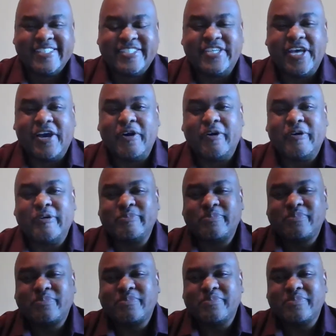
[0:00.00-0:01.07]
so
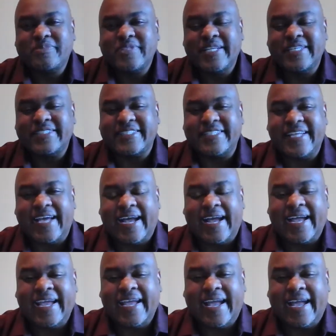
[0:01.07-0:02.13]
listen,
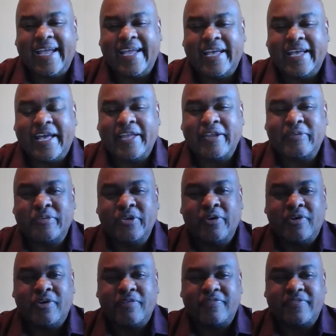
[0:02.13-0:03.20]
I, I I don't
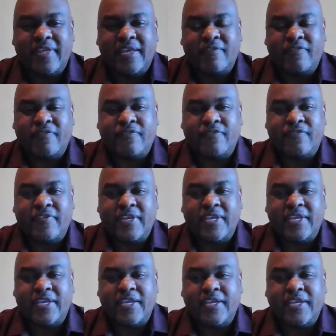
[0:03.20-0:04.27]
know if if
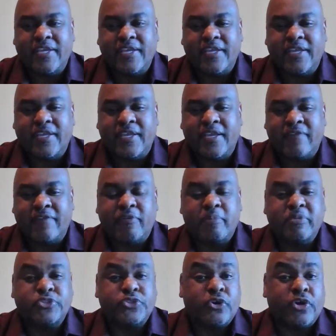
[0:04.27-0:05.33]
if a
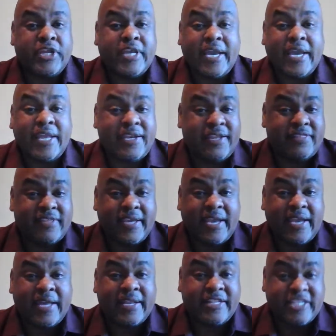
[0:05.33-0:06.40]
majority got anything
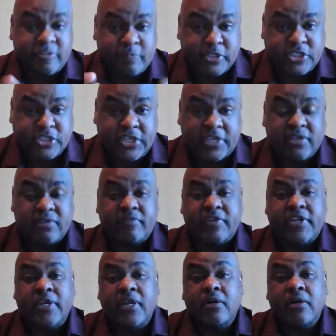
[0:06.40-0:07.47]
out of this particular
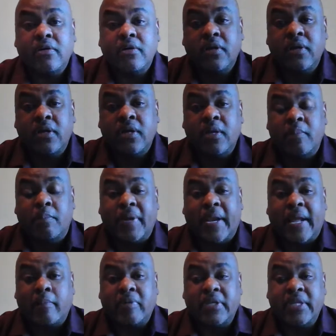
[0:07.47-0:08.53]
video, but
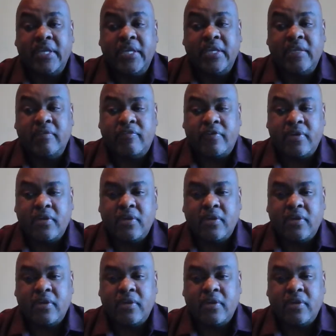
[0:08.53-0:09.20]
I believe